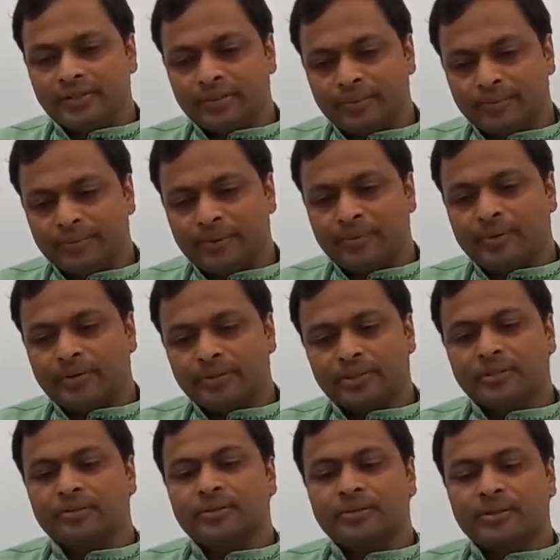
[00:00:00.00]
Some
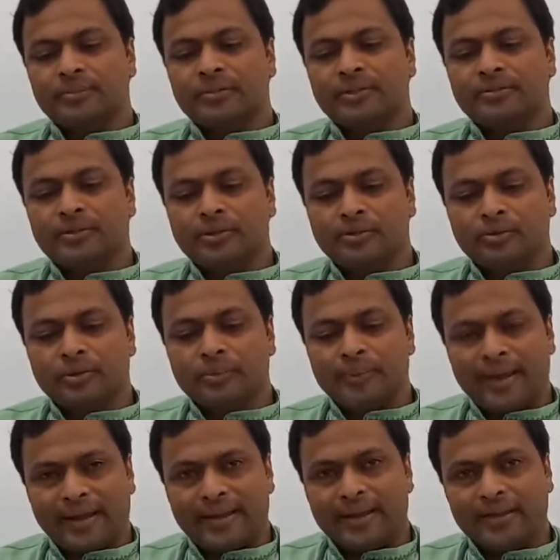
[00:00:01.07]
things will do a
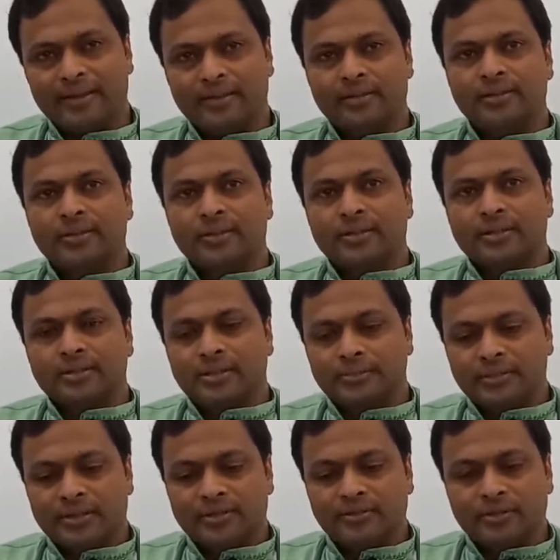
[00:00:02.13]
packing, some
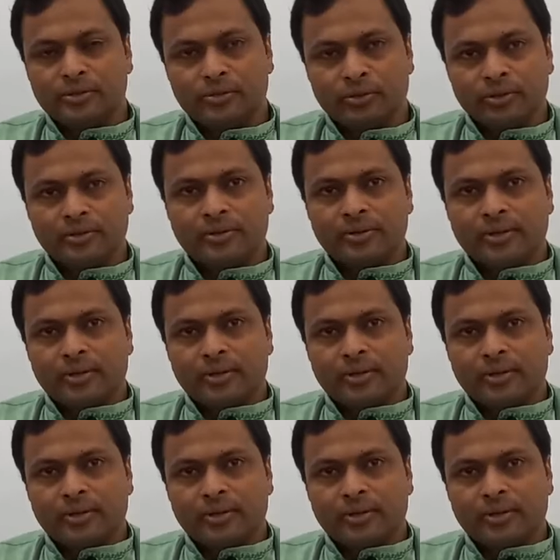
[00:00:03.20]
things will do a